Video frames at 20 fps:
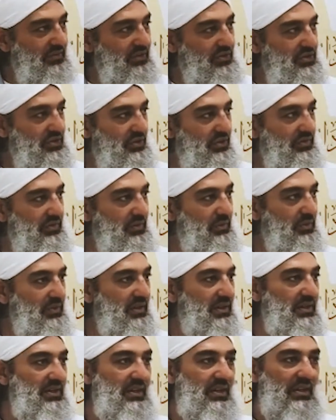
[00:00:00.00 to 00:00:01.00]
version of it
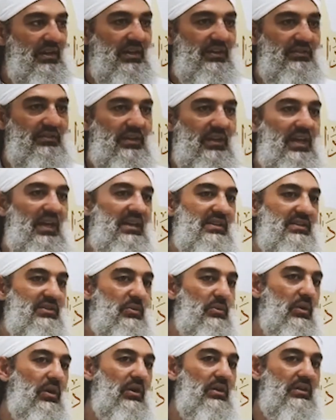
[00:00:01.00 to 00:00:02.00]
where if the cat's a
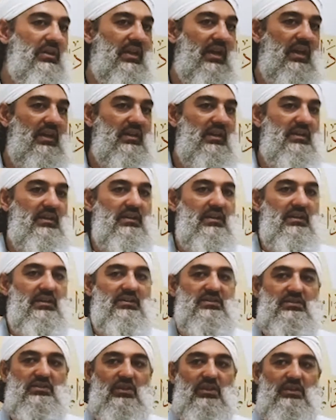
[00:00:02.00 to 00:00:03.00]
wild cat and it
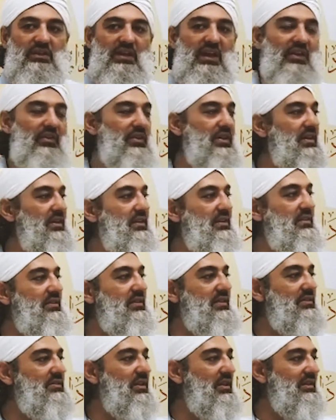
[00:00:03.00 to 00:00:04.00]
eats like carrion and
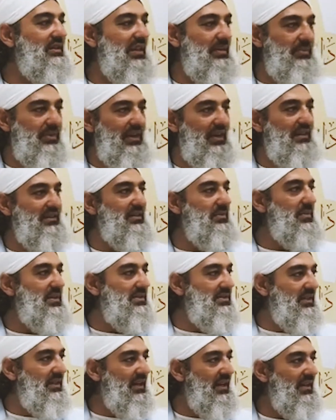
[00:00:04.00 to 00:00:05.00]
things like that, but our
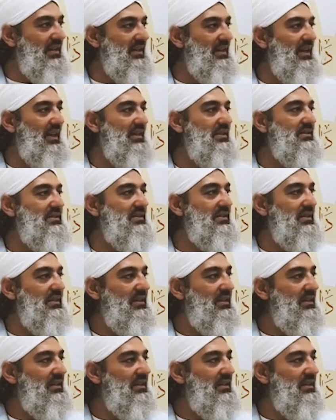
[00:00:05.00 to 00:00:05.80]
domesticated cats,